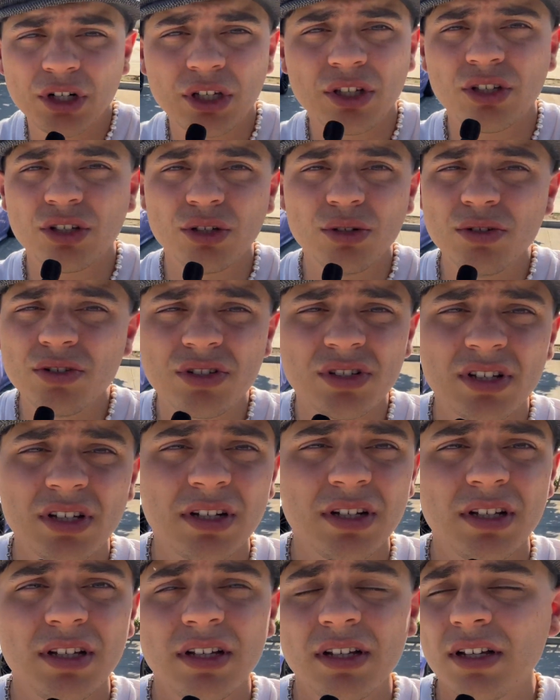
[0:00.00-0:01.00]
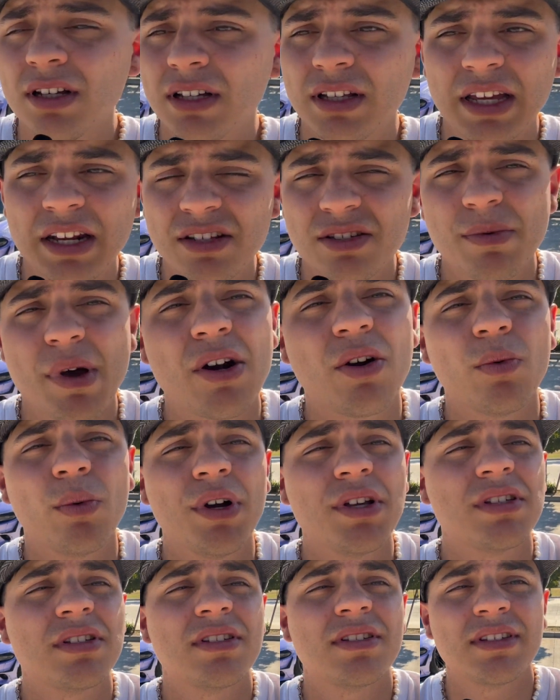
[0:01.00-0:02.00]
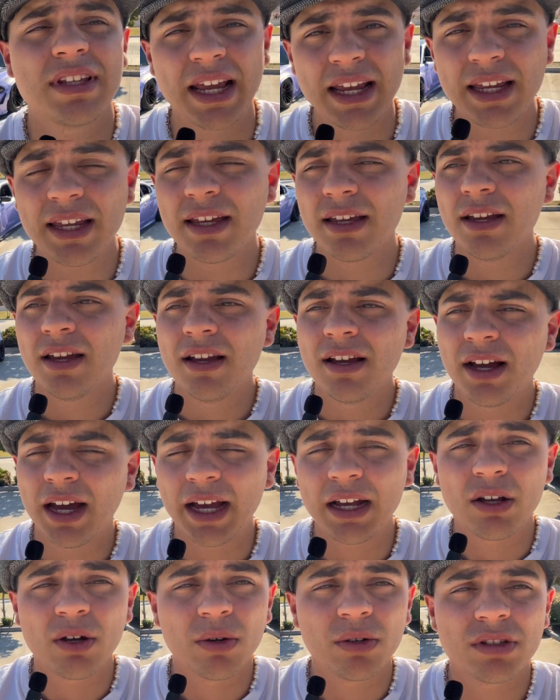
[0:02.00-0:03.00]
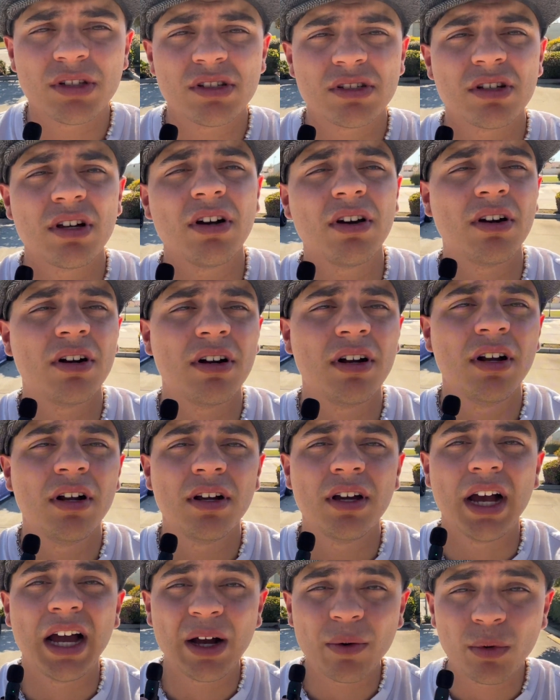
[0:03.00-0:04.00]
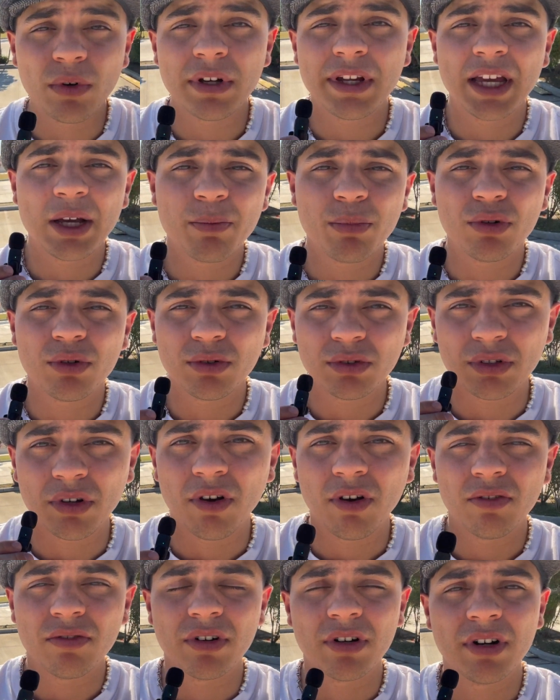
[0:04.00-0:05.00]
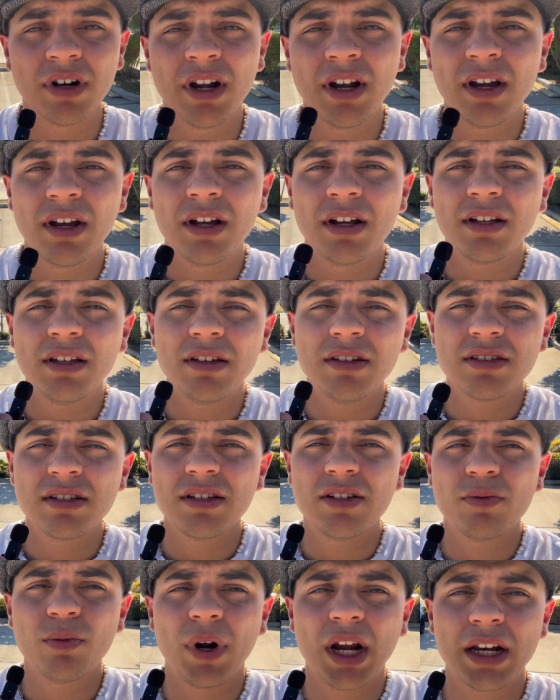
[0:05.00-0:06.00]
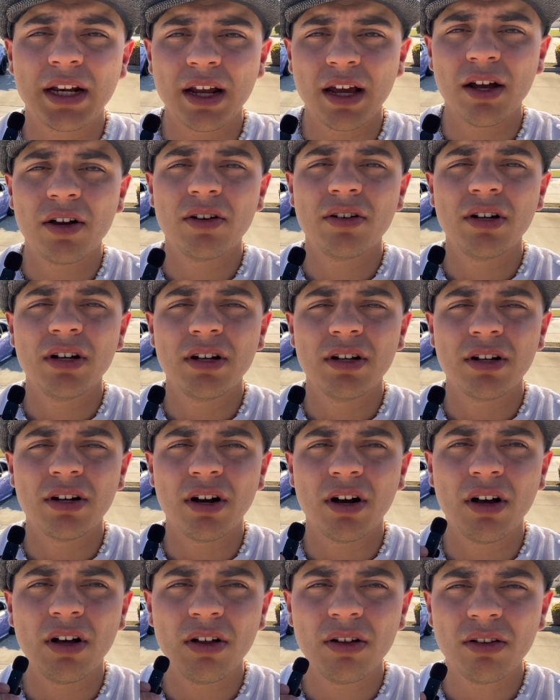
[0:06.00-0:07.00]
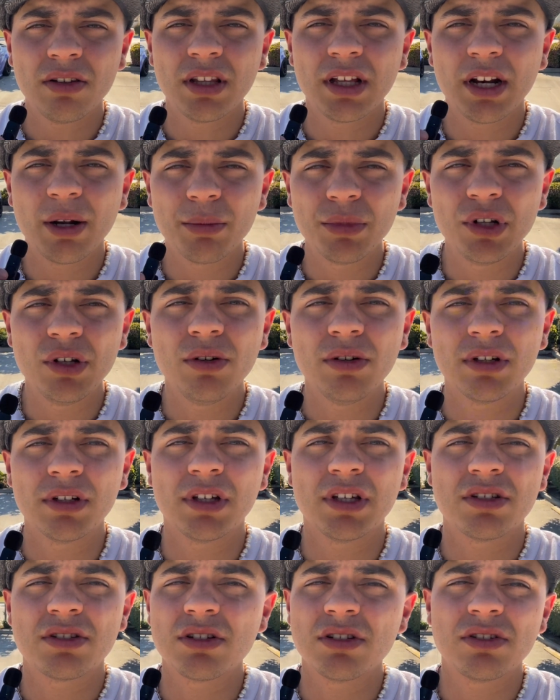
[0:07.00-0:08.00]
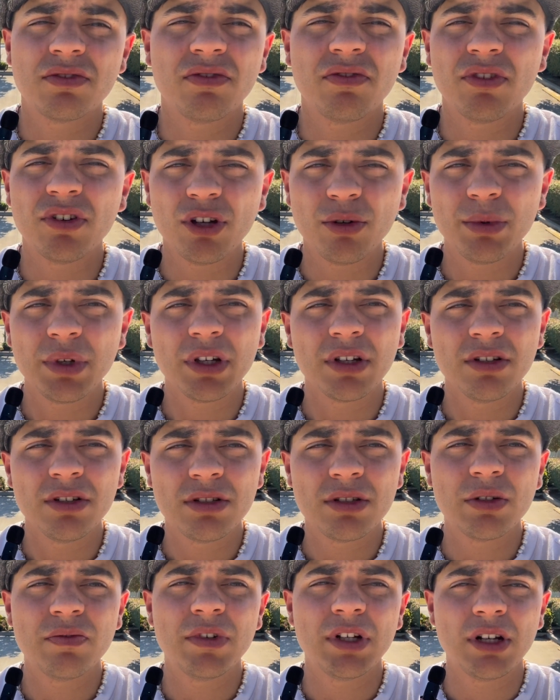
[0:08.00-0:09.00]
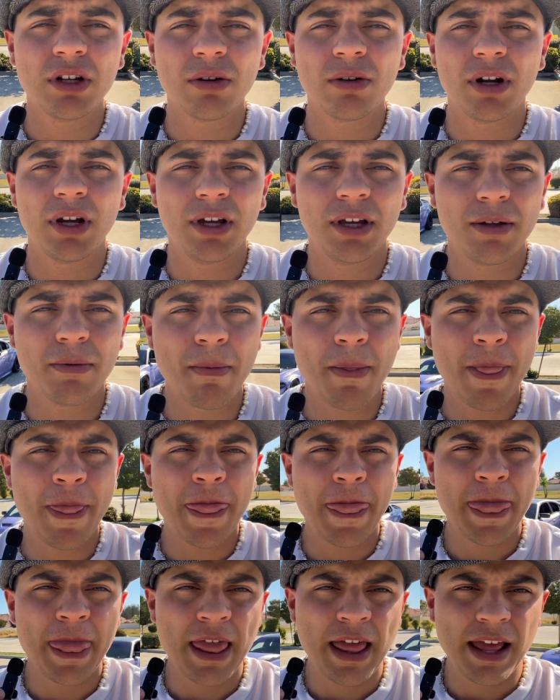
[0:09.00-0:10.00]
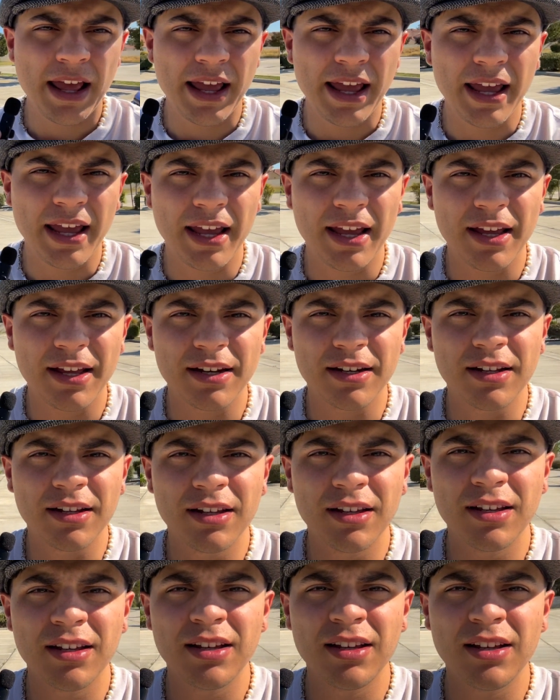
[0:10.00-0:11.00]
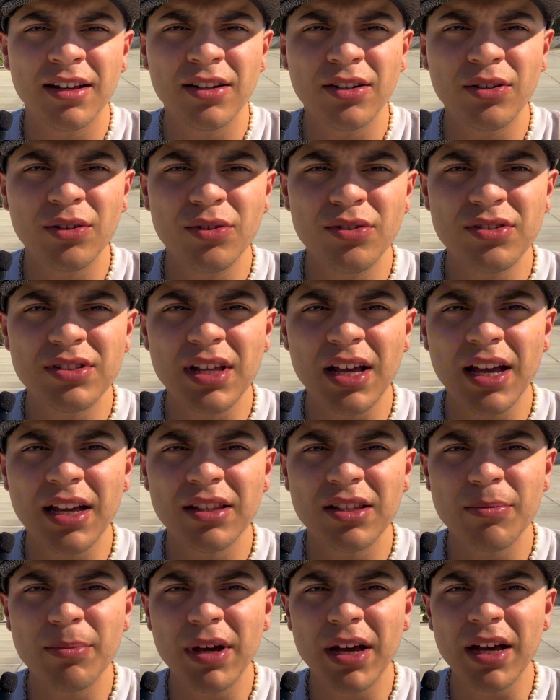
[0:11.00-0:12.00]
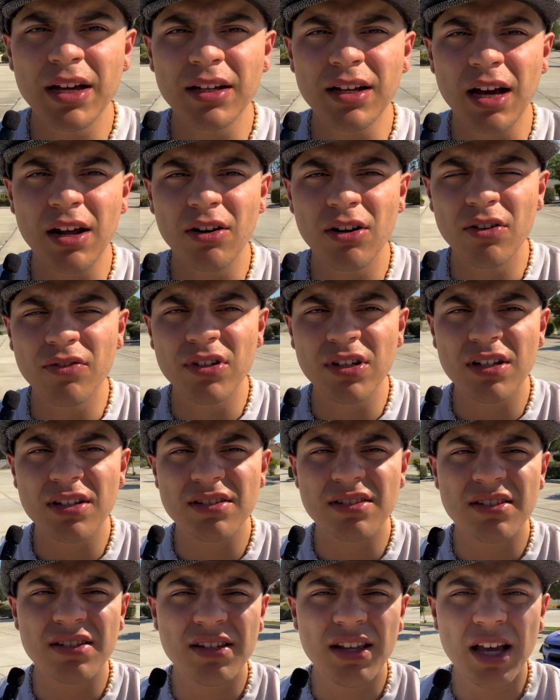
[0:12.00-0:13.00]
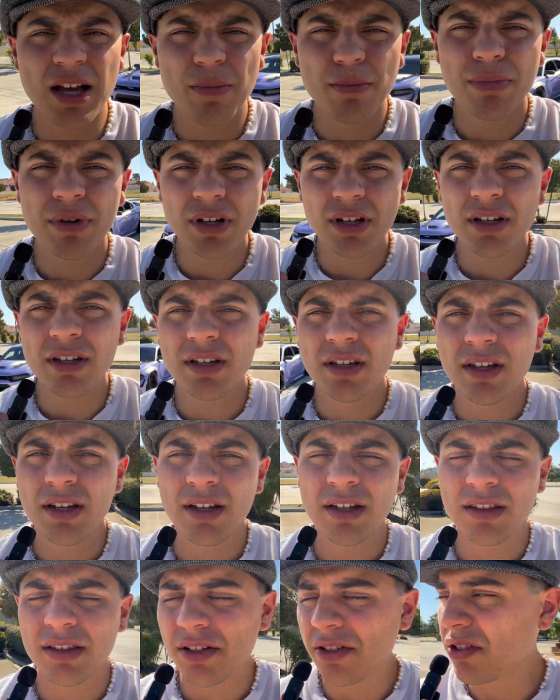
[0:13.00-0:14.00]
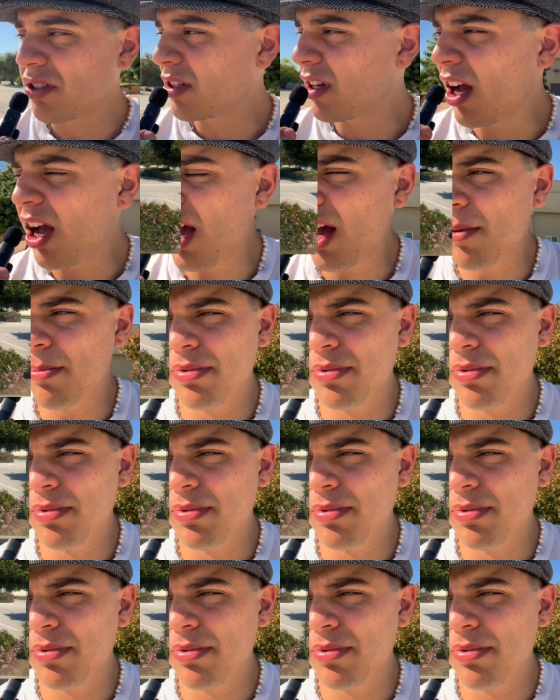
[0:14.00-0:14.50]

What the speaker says: huge city, it doesn't matter what state I go with this car, I will get pulled over. You see, right now, all that I'm doing is just filming a YouTube video, right? And who's that in the back? I don't know if you can see that, but there's a cop.